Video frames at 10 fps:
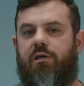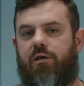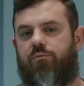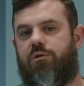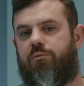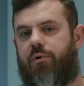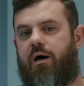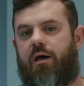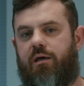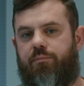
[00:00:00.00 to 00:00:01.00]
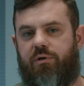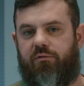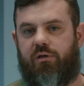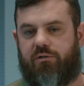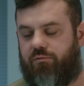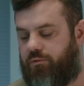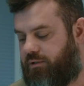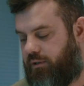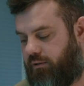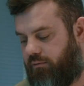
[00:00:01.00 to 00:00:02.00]
get when you buy a PVS
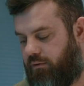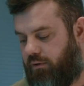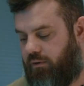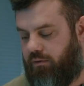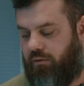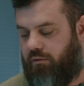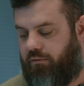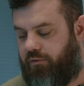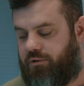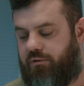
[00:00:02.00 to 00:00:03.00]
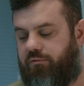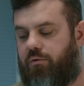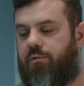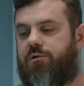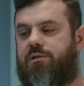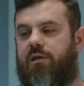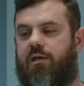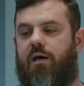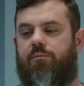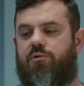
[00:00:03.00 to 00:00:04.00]
14. First and foremost, it
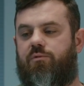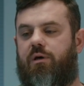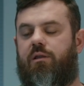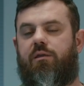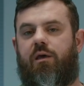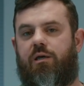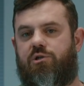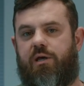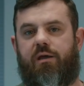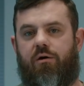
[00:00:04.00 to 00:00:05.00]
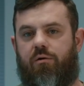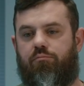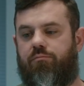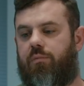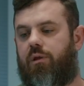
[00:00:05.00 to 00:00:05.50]
comes with a J-arm.